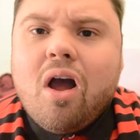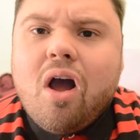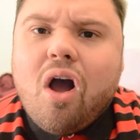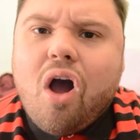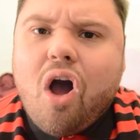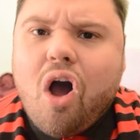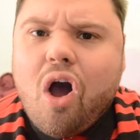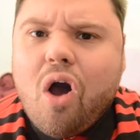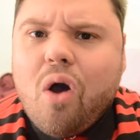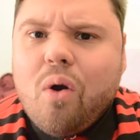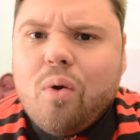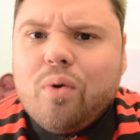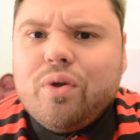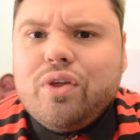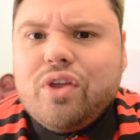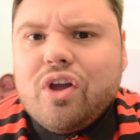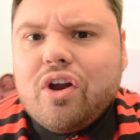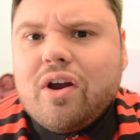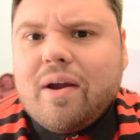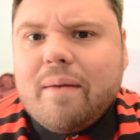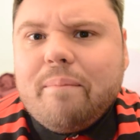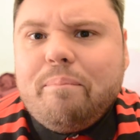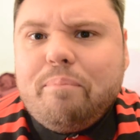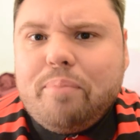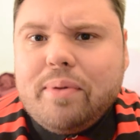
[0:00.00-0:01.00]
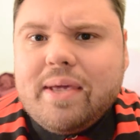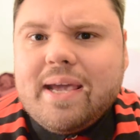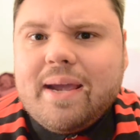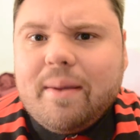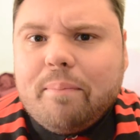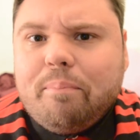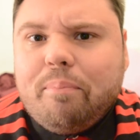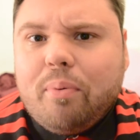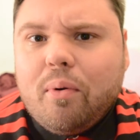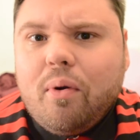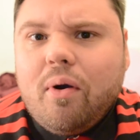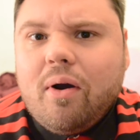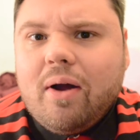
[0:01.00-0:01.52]
oh you're a
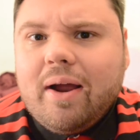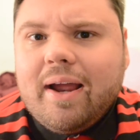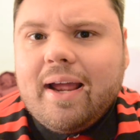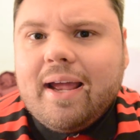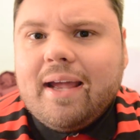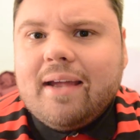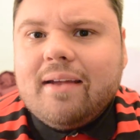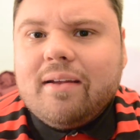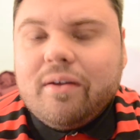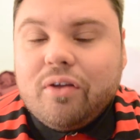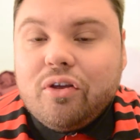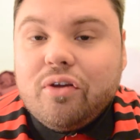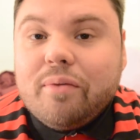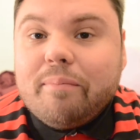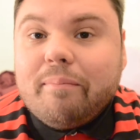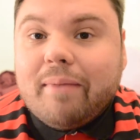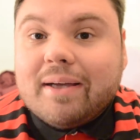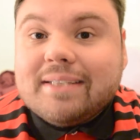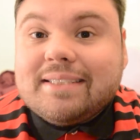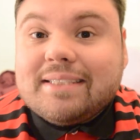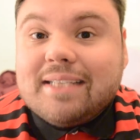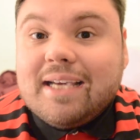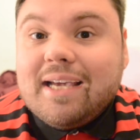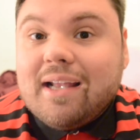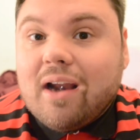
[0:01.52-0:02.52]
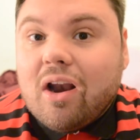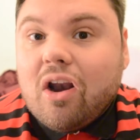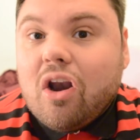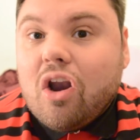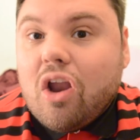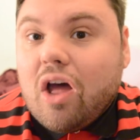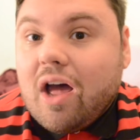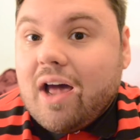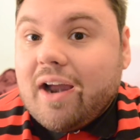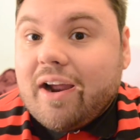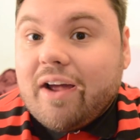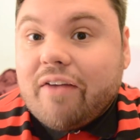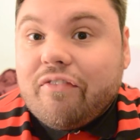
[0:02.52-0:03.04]
big boy you must eat a
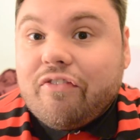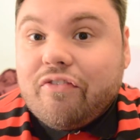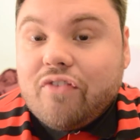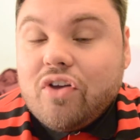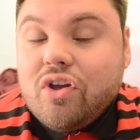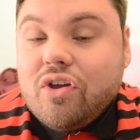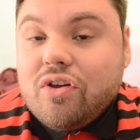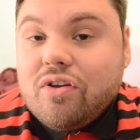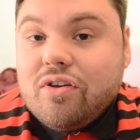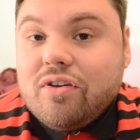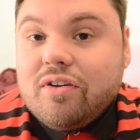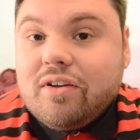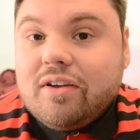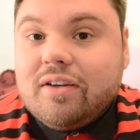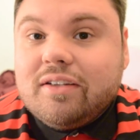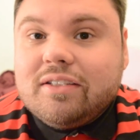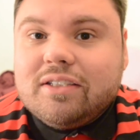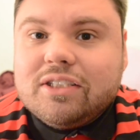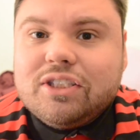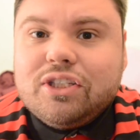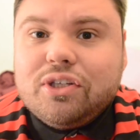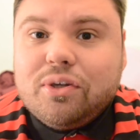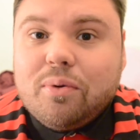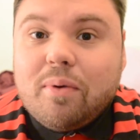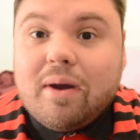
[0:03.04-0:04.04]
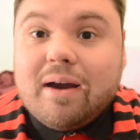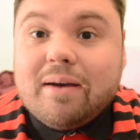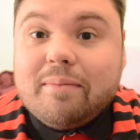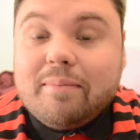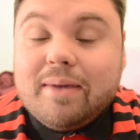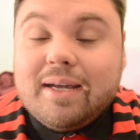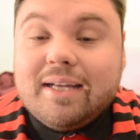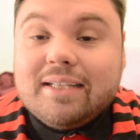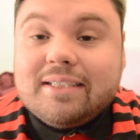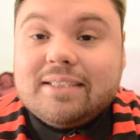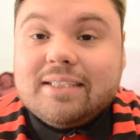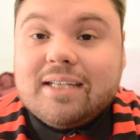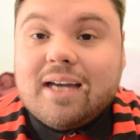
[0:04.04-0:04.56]
lot of food do you want
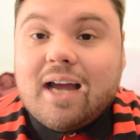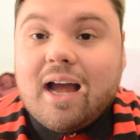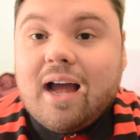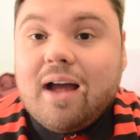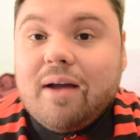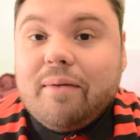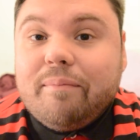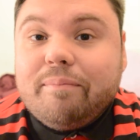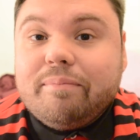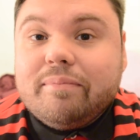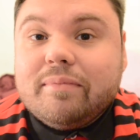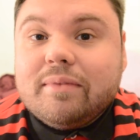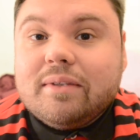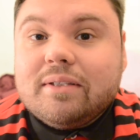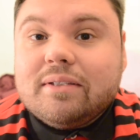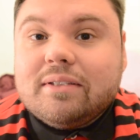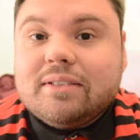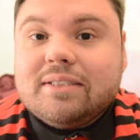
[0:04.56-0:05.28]
me to um